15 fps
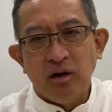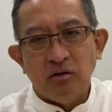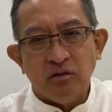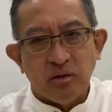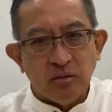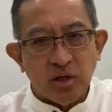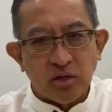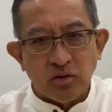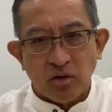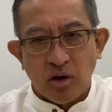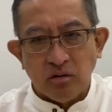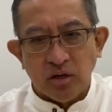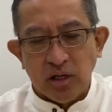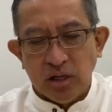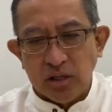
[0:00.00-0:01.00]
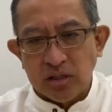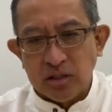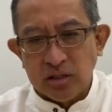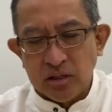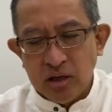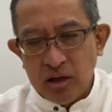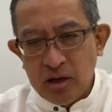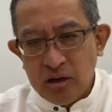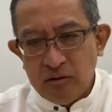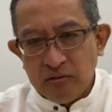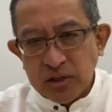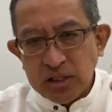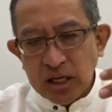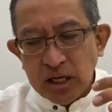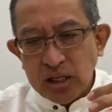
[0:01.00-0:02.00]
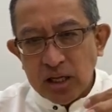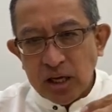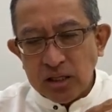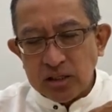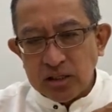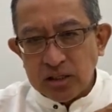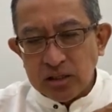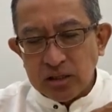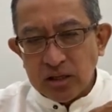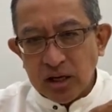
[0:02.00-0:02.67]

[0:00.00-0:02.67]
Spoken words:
from the surroundings, facilitates